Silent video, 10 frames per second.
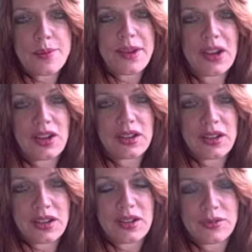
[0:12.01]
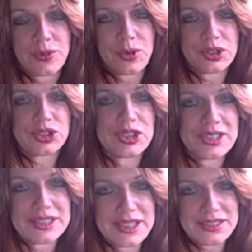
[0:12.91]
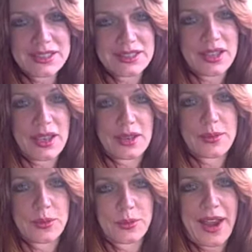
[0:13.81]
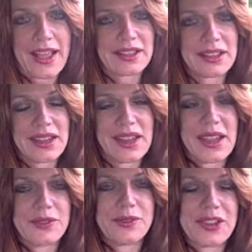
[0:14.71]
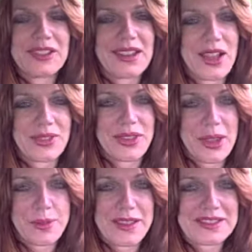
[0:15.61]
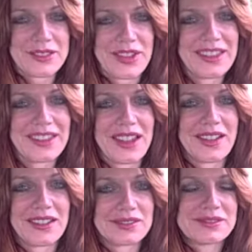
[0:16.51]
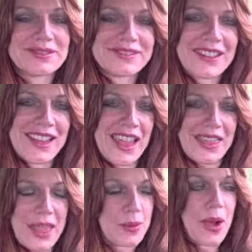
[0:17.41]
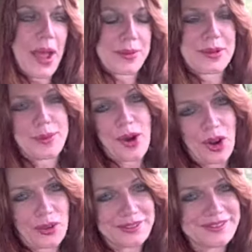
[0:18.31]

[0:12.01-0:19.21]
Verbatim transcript: America for Jesus rally in Philadelphia, Pennsylvania. That will happen tomorrow.